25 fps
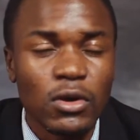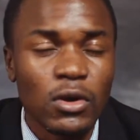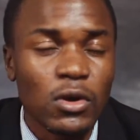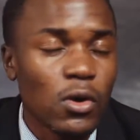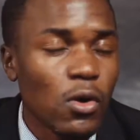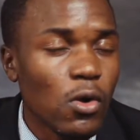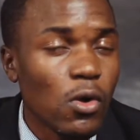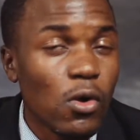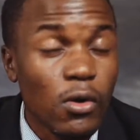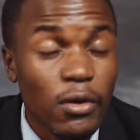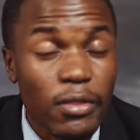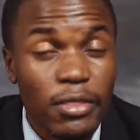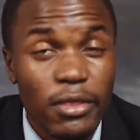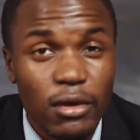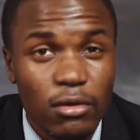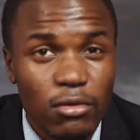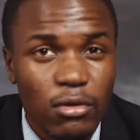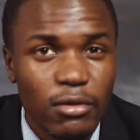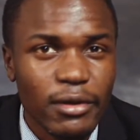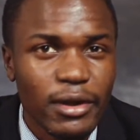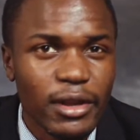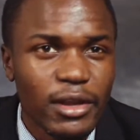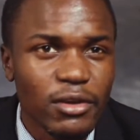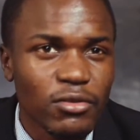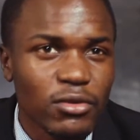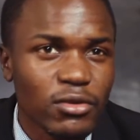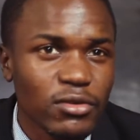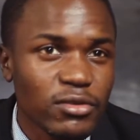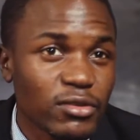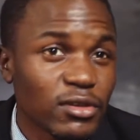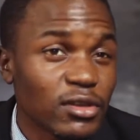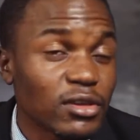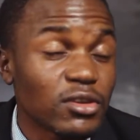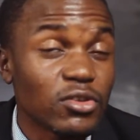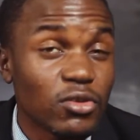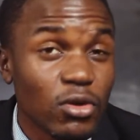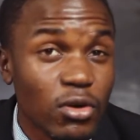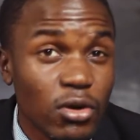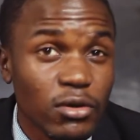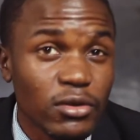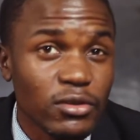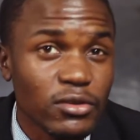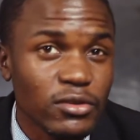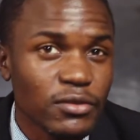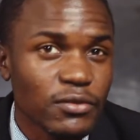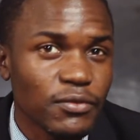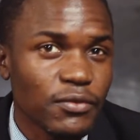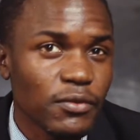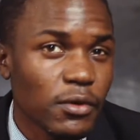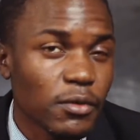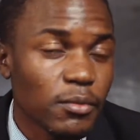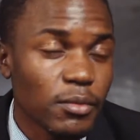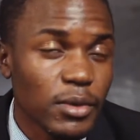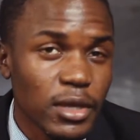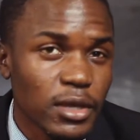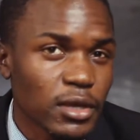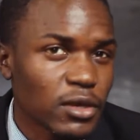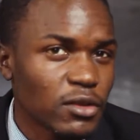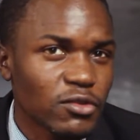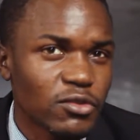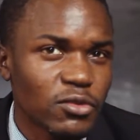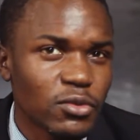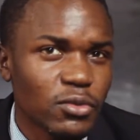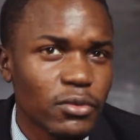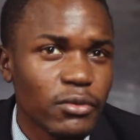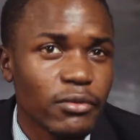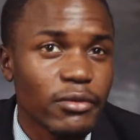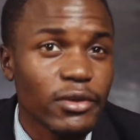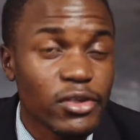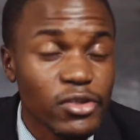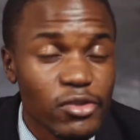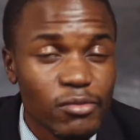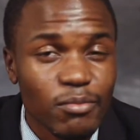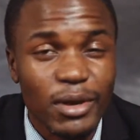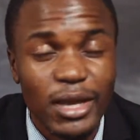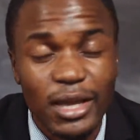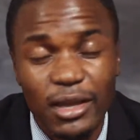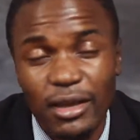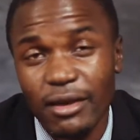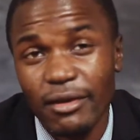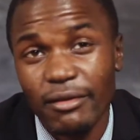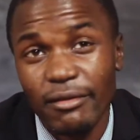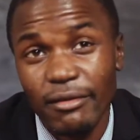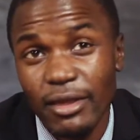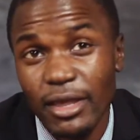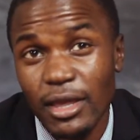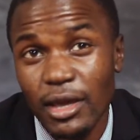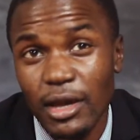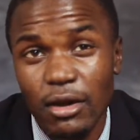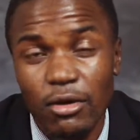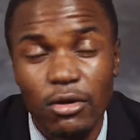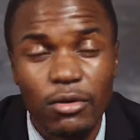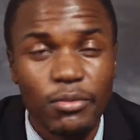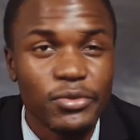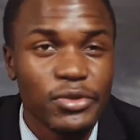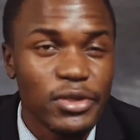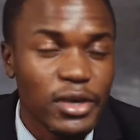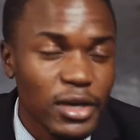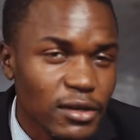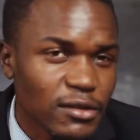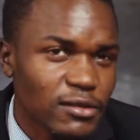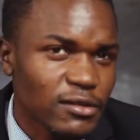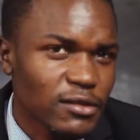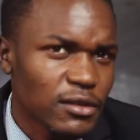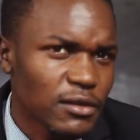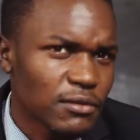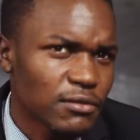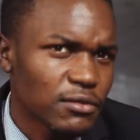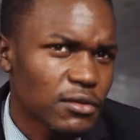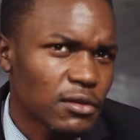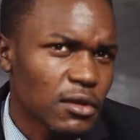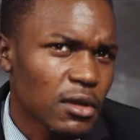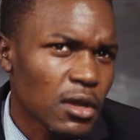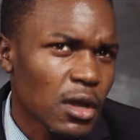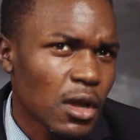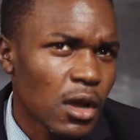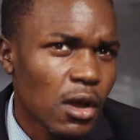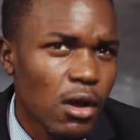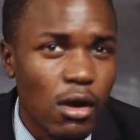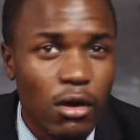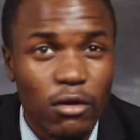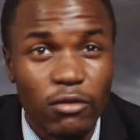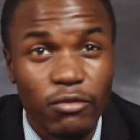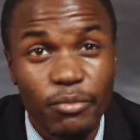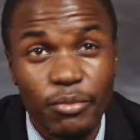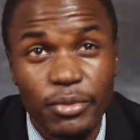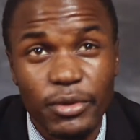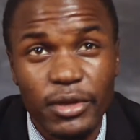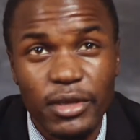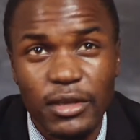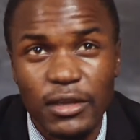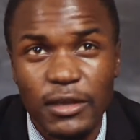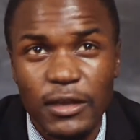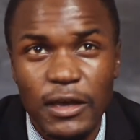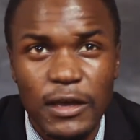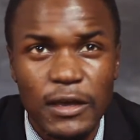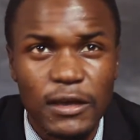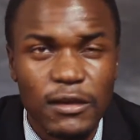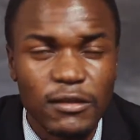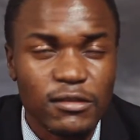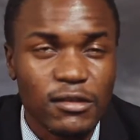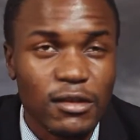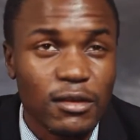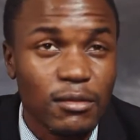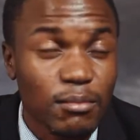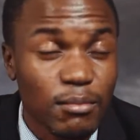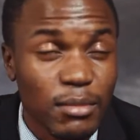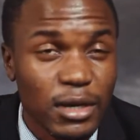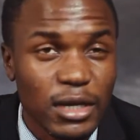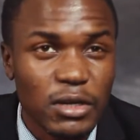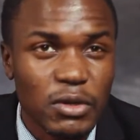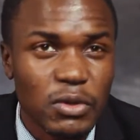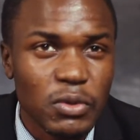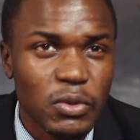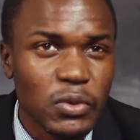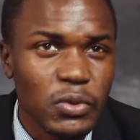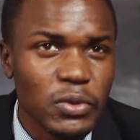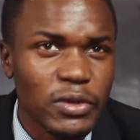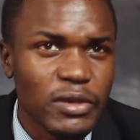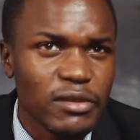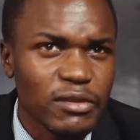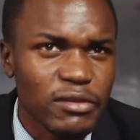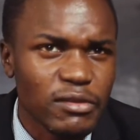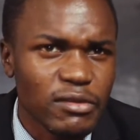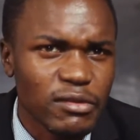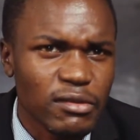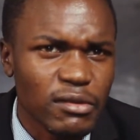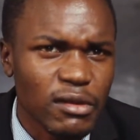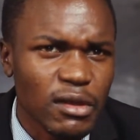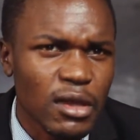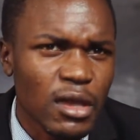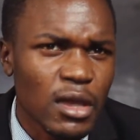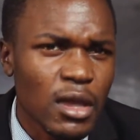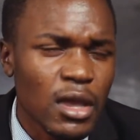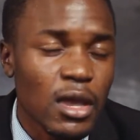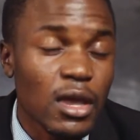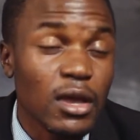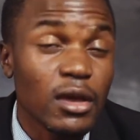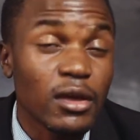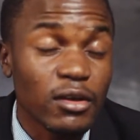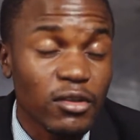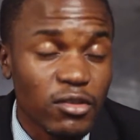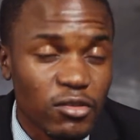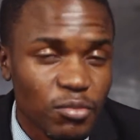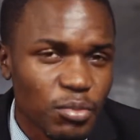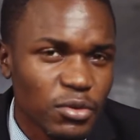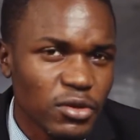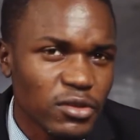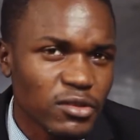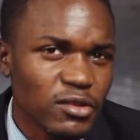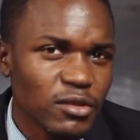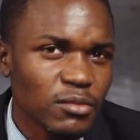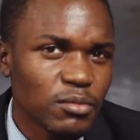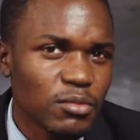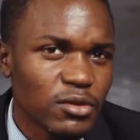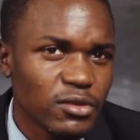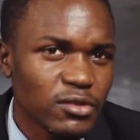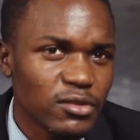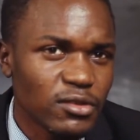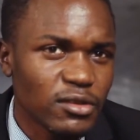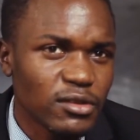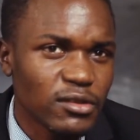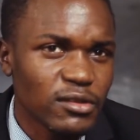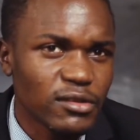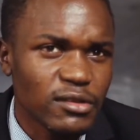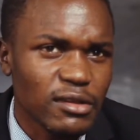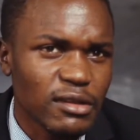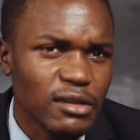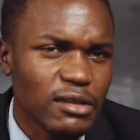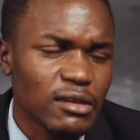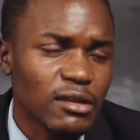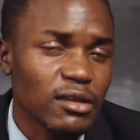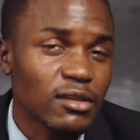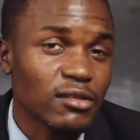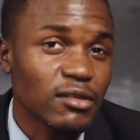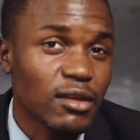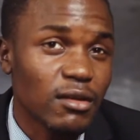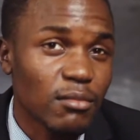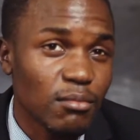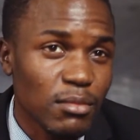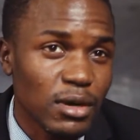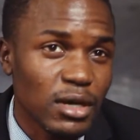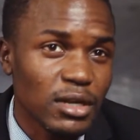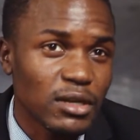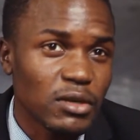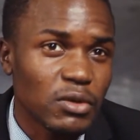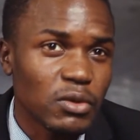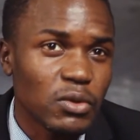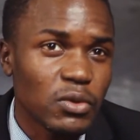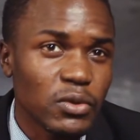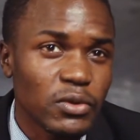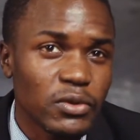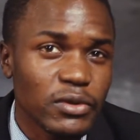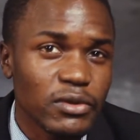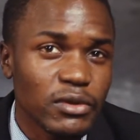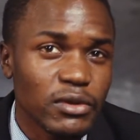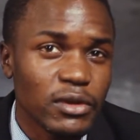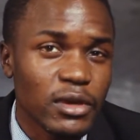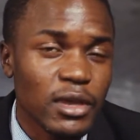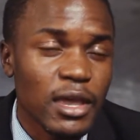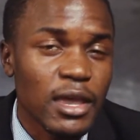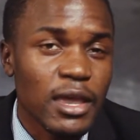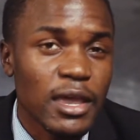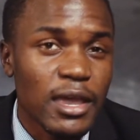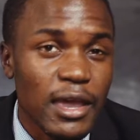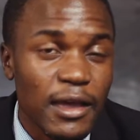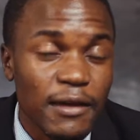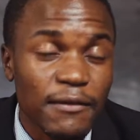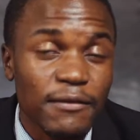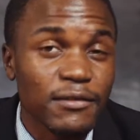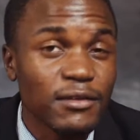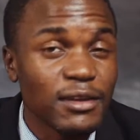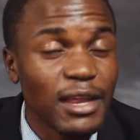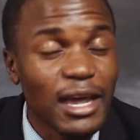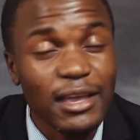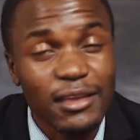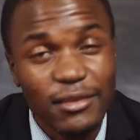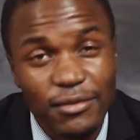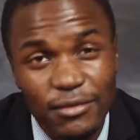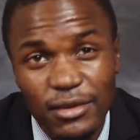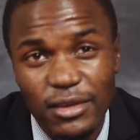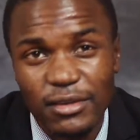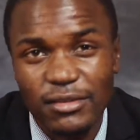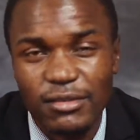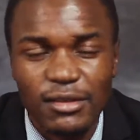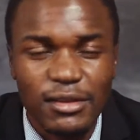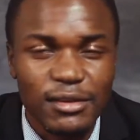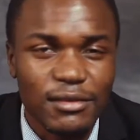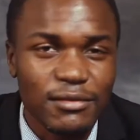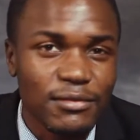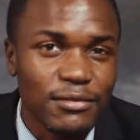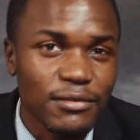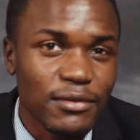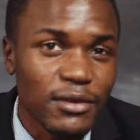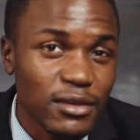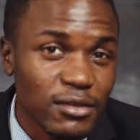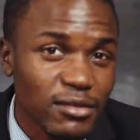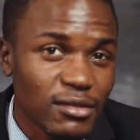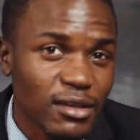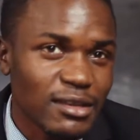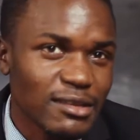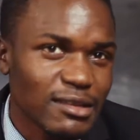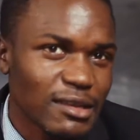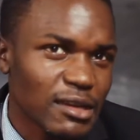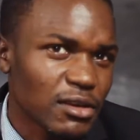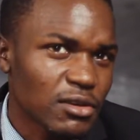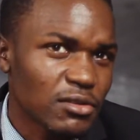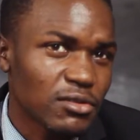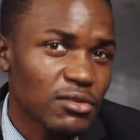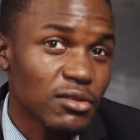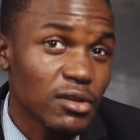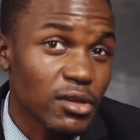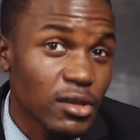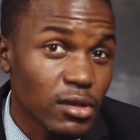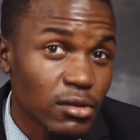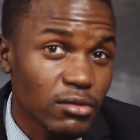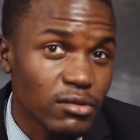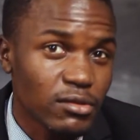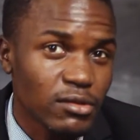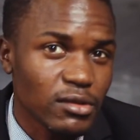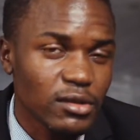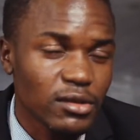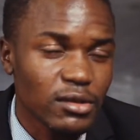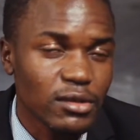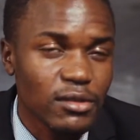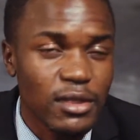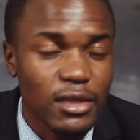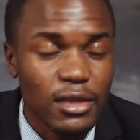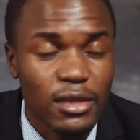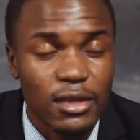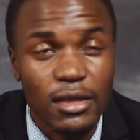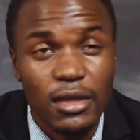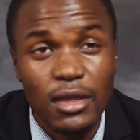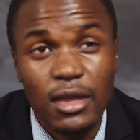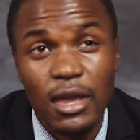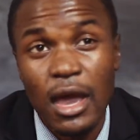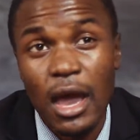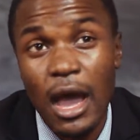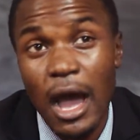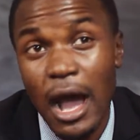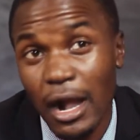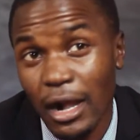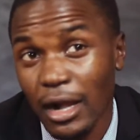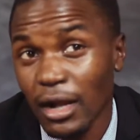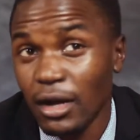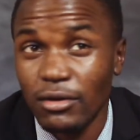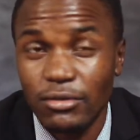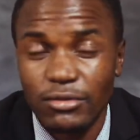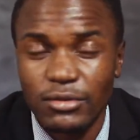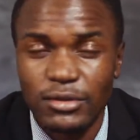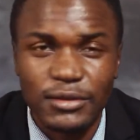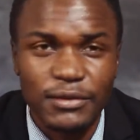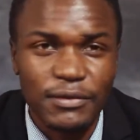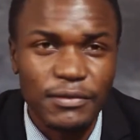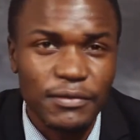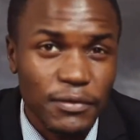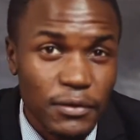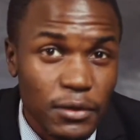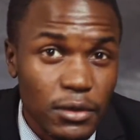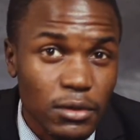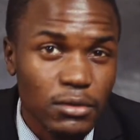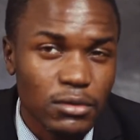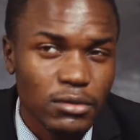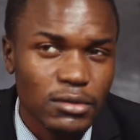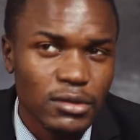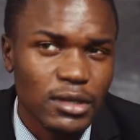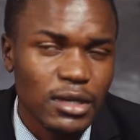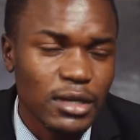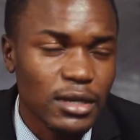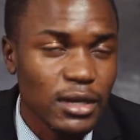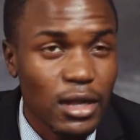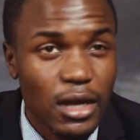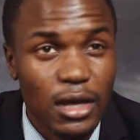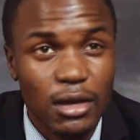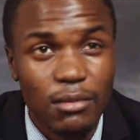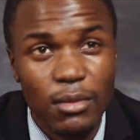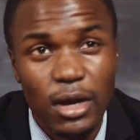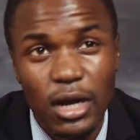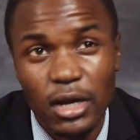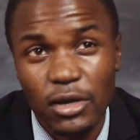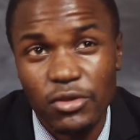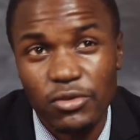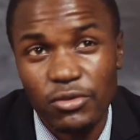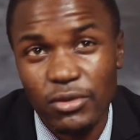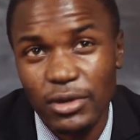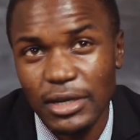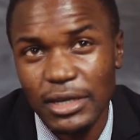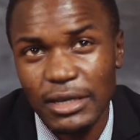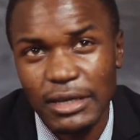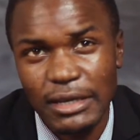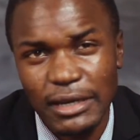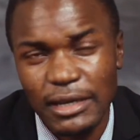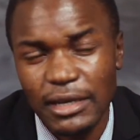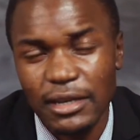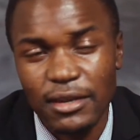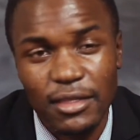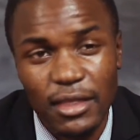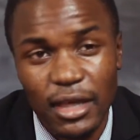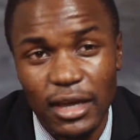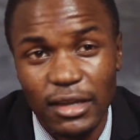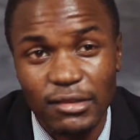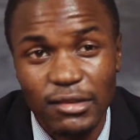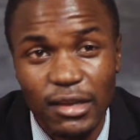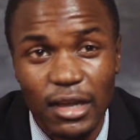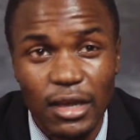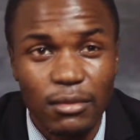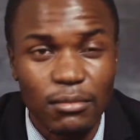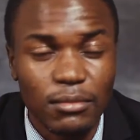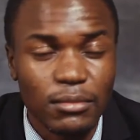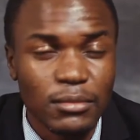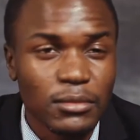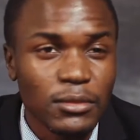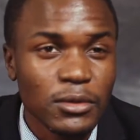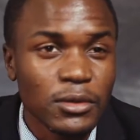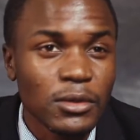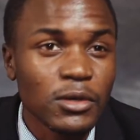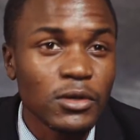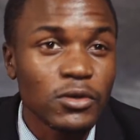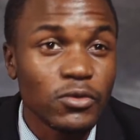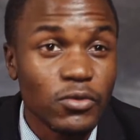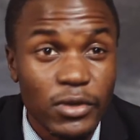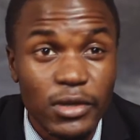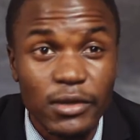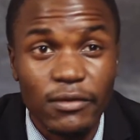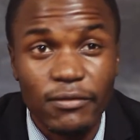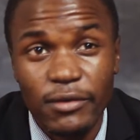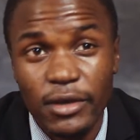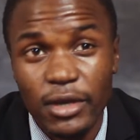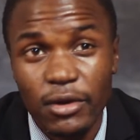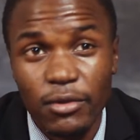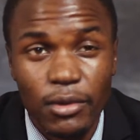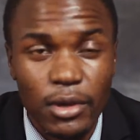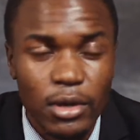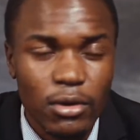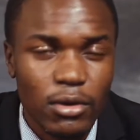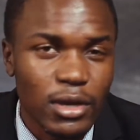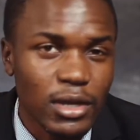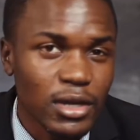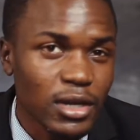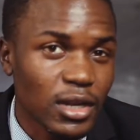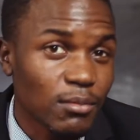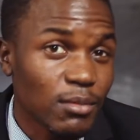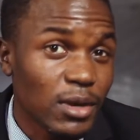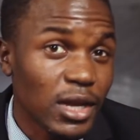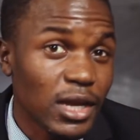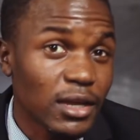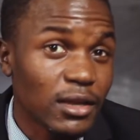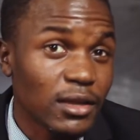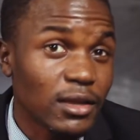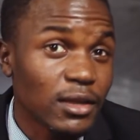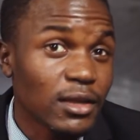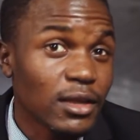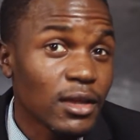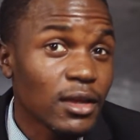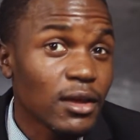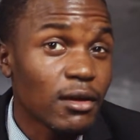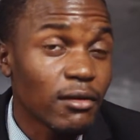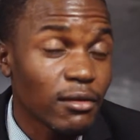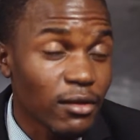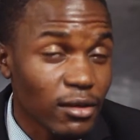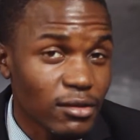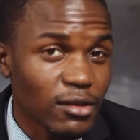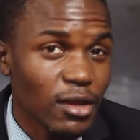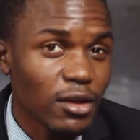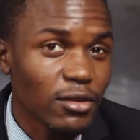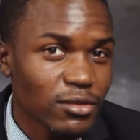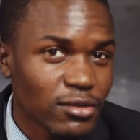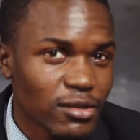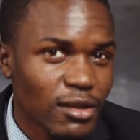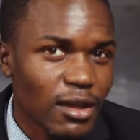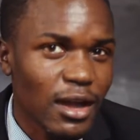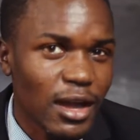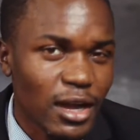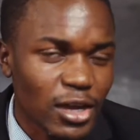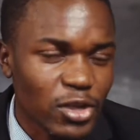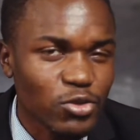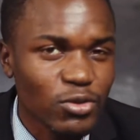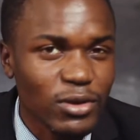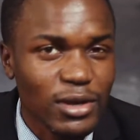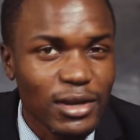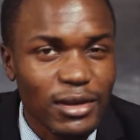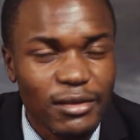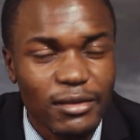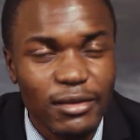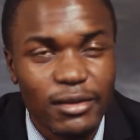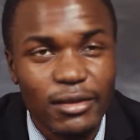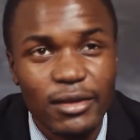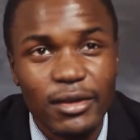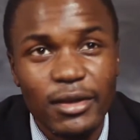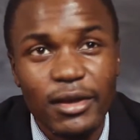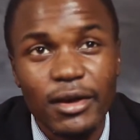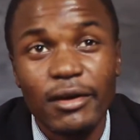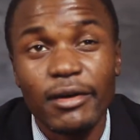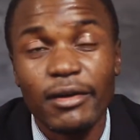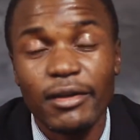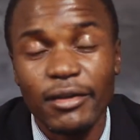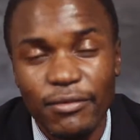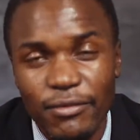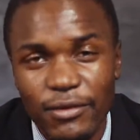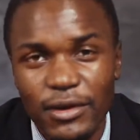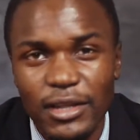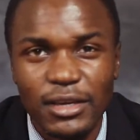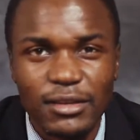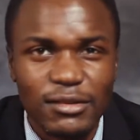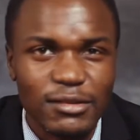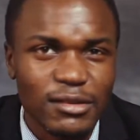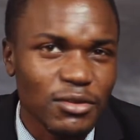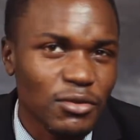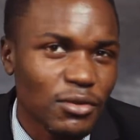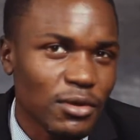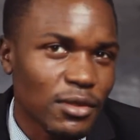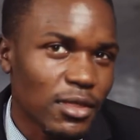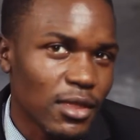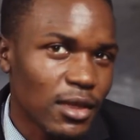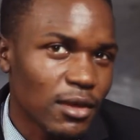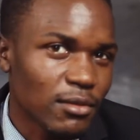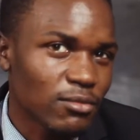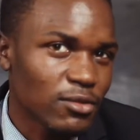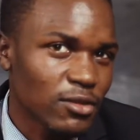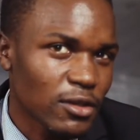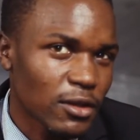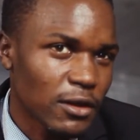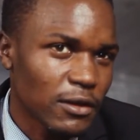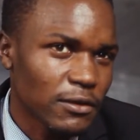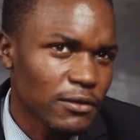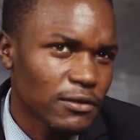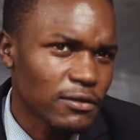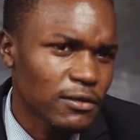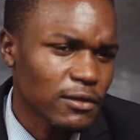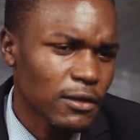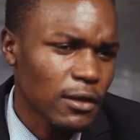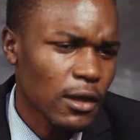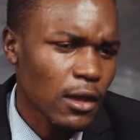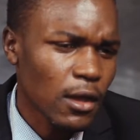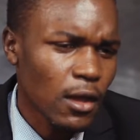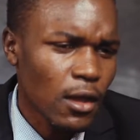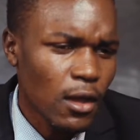all the corridors and doors for me to reach my career objectives of being somebody who is a responsible citizen, somebody who has diverse and versatile skills in the accounting field. And I'm actually glad that I'm doing very well and my results are actually reflecting on themselves.